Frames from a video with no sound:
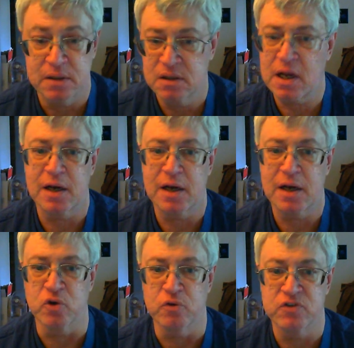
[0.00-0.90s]
not
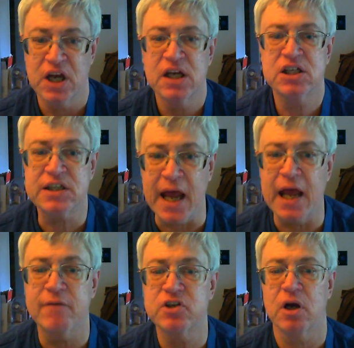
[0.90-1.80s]
improves,
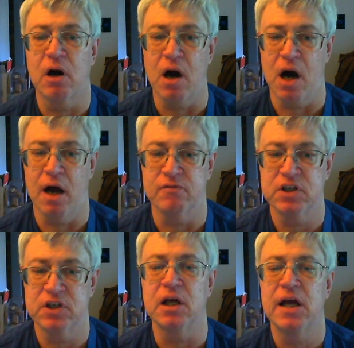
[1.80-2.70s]
saves lives.
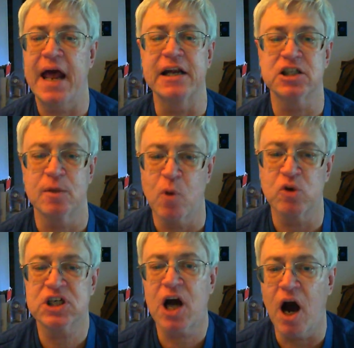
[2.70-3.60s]
And it's the
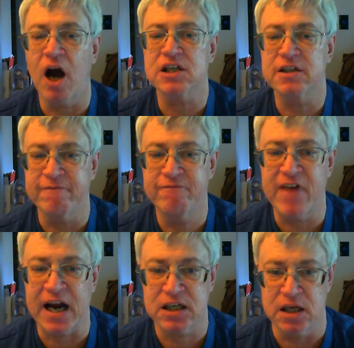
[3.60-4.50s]
most cost
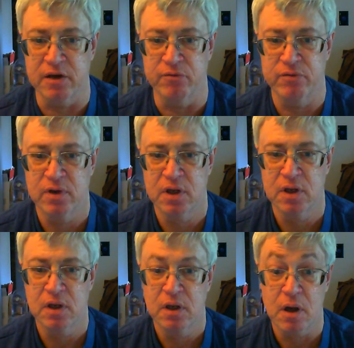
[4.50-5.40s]
effective.
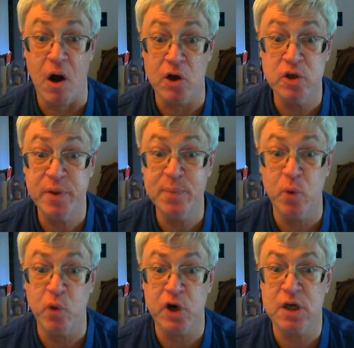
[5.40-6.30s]
All you people
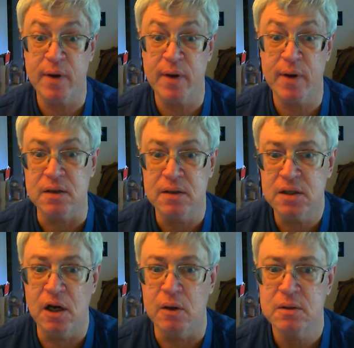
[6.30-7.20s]
worried about,
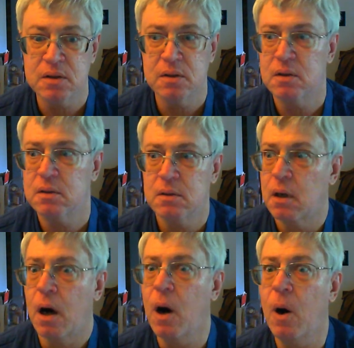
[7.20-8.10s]

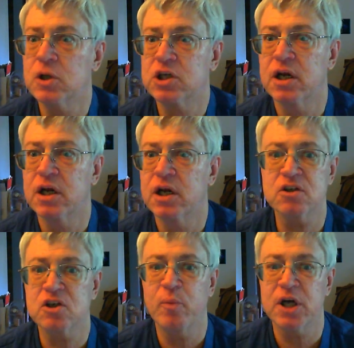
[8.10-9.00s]
oh, it's going to cost
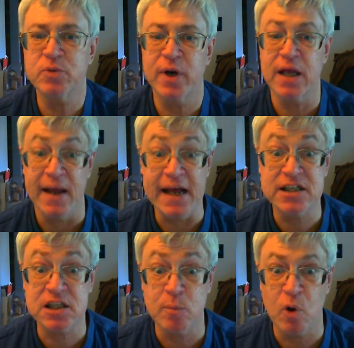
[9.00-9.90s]
so much money. It's
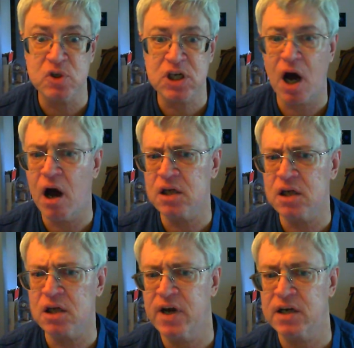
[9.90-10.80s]
the most cost
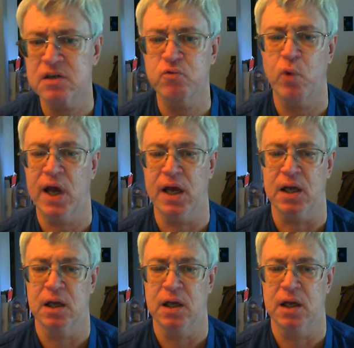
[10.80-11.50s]
effective way